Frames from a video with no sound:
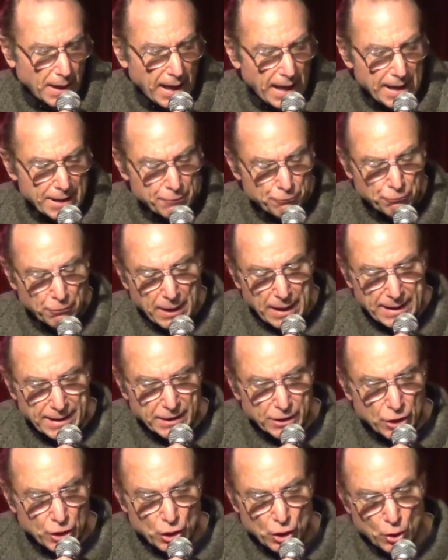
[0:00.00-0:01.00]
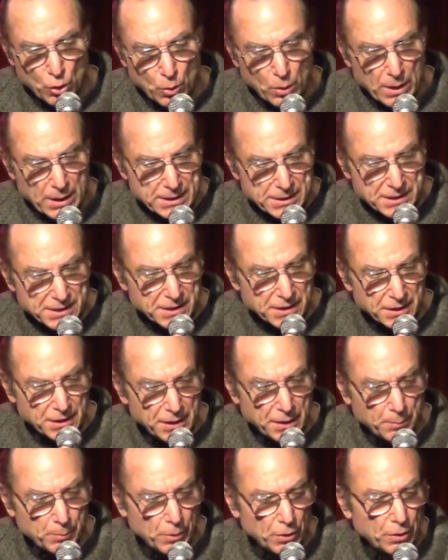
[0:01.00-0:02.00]
I write, yo
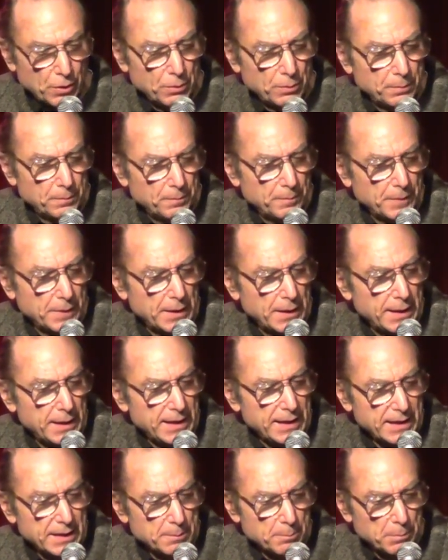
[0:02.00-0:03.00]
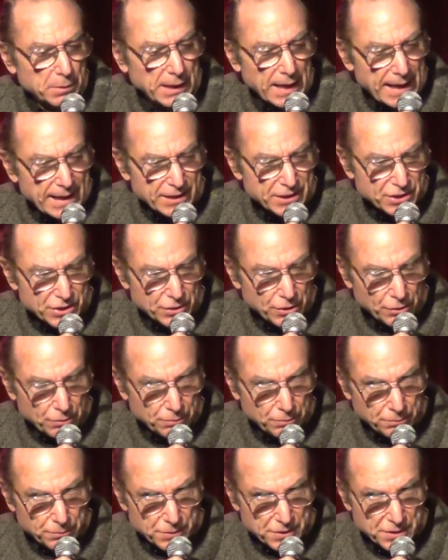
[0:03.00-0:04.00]
escribo, in black
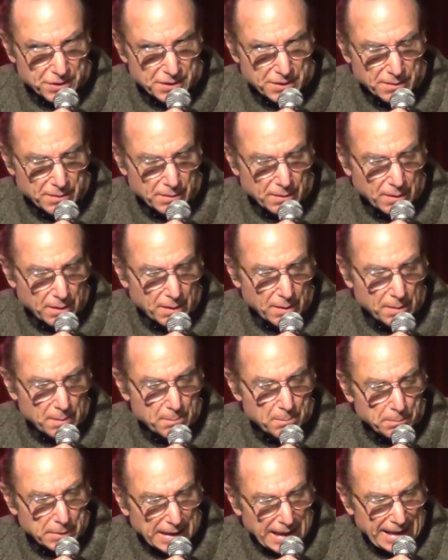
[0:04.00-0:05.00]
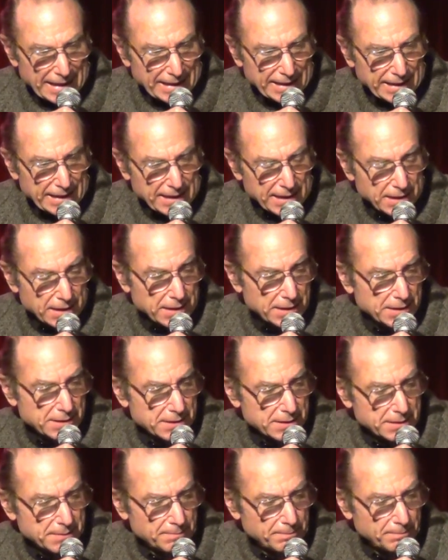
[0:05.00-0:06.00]
stones, black
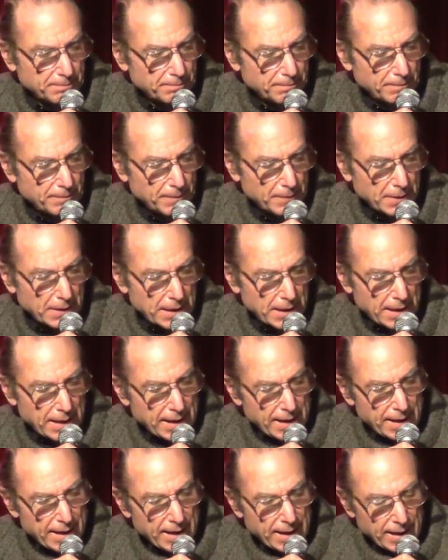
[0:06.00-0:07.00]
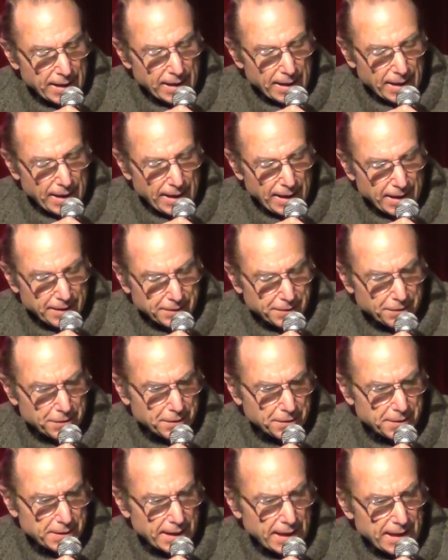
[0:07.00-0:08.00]
keys. Enter
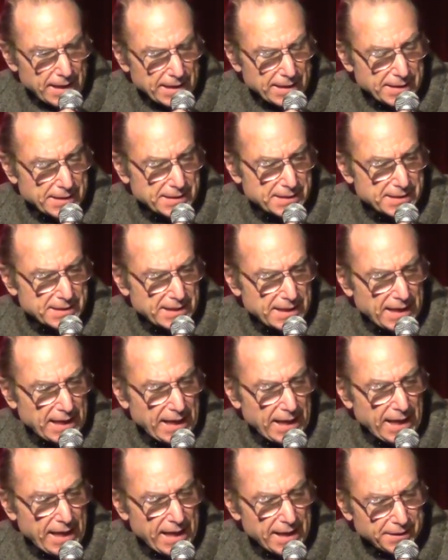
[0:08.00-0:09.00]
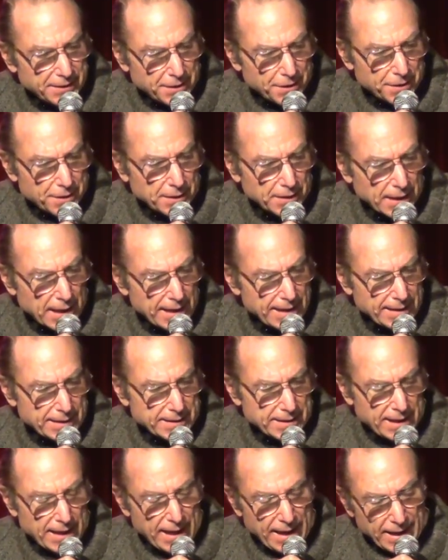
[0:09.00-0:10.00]
the days, enter the
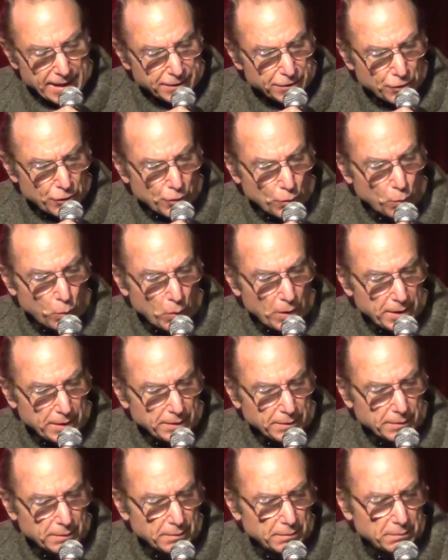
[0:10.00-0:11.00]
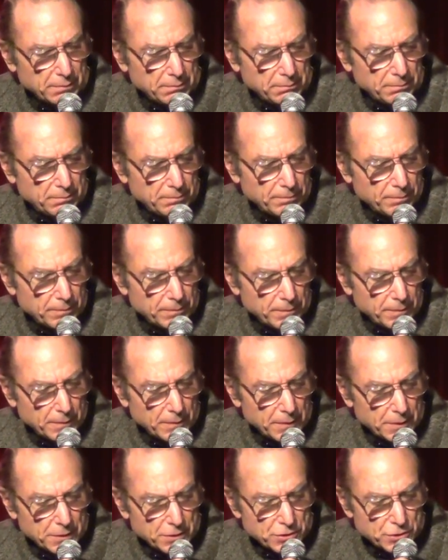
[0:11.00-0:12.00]
light, enter the wind.
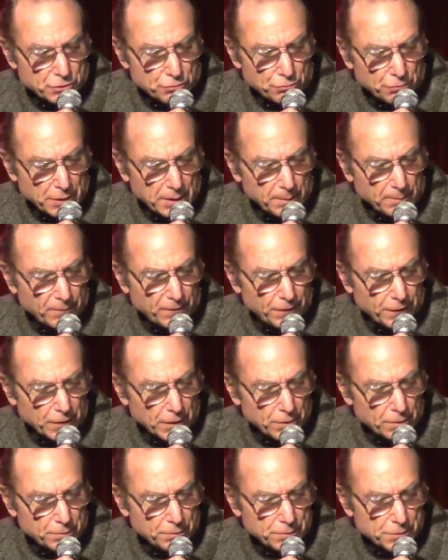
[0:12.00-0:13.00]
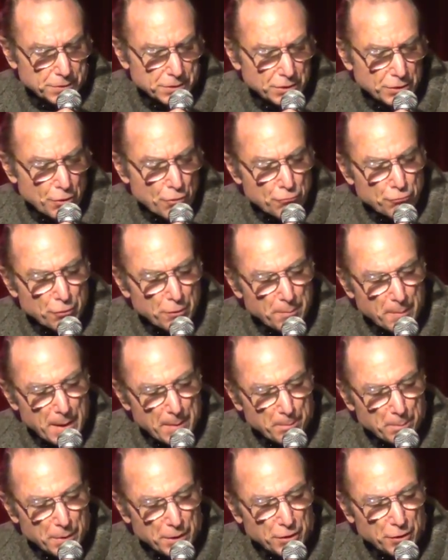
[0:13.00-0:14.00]
The stream flows,
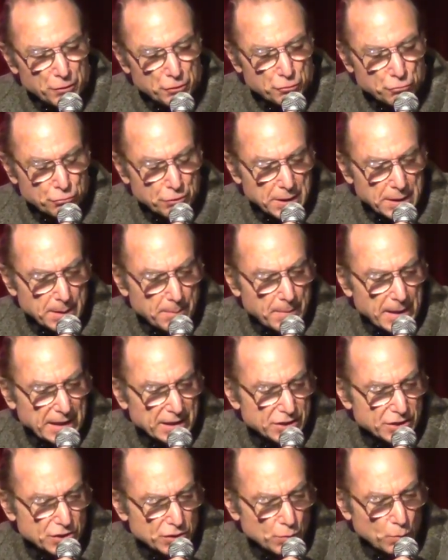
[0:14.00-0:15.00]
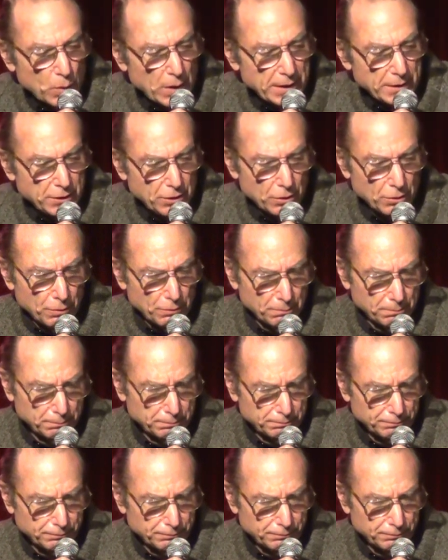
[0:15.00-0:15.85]
remember the dream, el sueño.